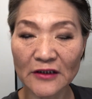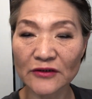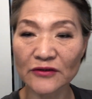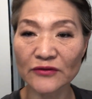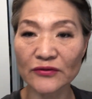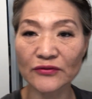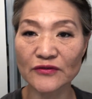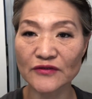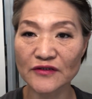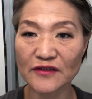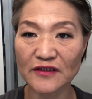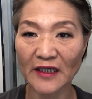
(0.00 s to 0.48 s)

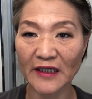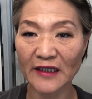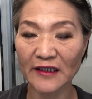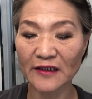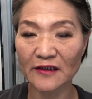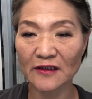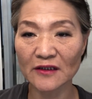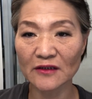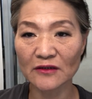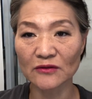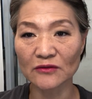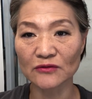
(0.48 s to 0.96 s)

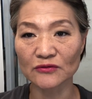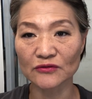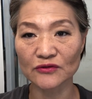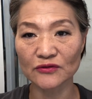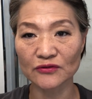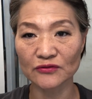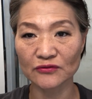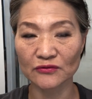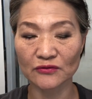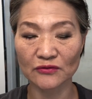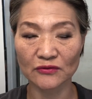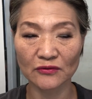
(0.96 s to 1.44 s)

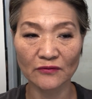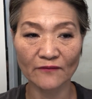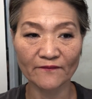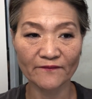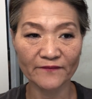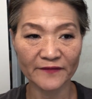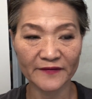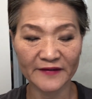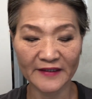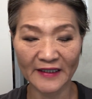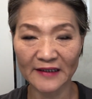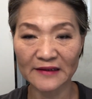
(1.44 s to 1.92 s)
to
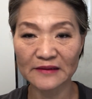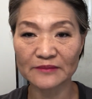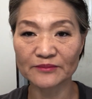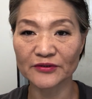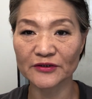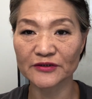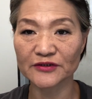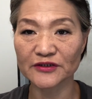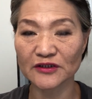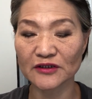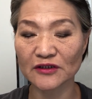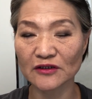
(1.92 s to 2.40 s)
that
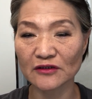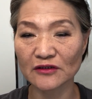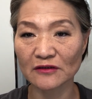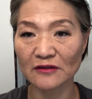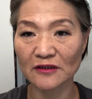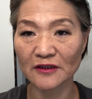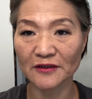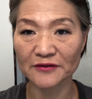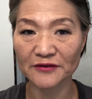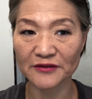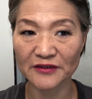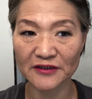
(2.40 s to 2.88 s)

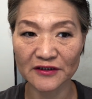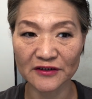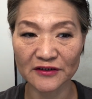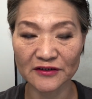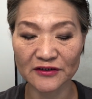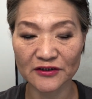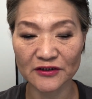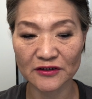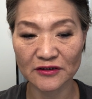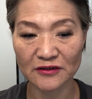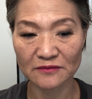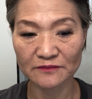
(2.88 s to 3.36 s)
particular
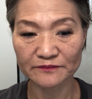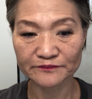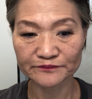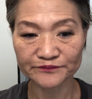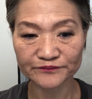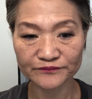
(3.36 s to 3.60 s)
dish,